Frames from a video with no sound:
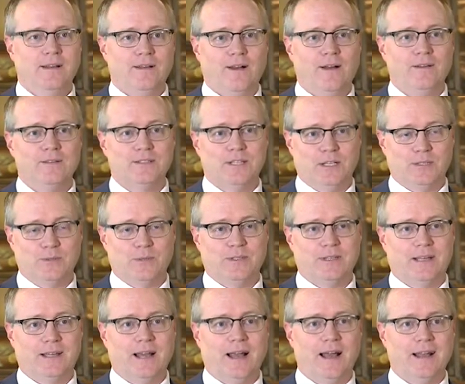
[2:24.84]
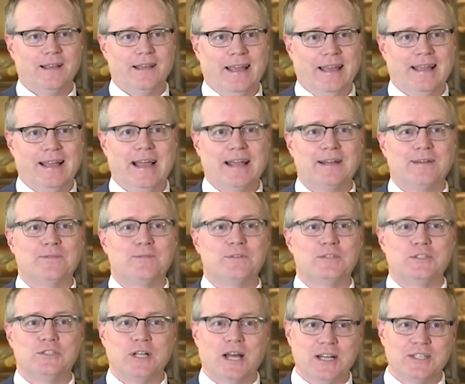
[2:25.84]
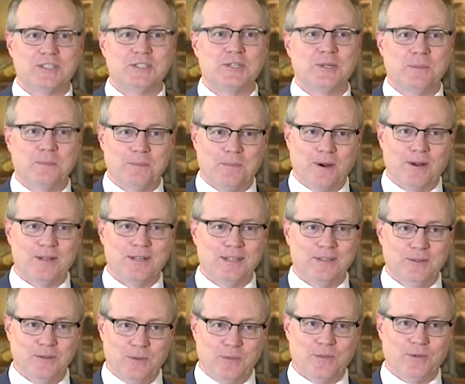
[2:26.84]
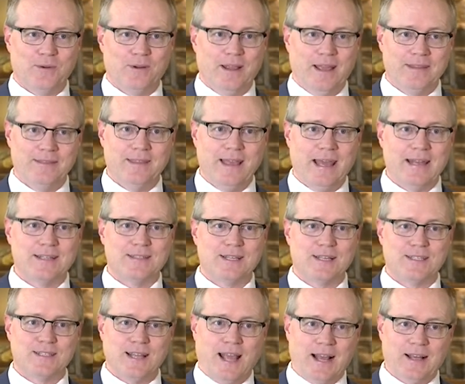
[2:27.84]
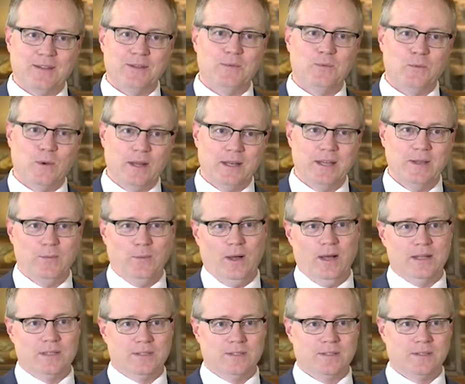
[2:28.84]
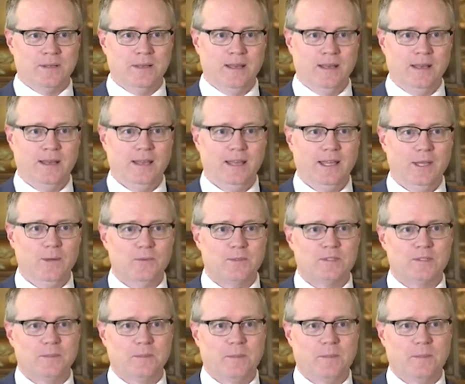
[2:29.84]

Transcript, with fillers: calls Hendrik de Cock a kind of Dutch Martin Luther, and that is exactly what he was. He was a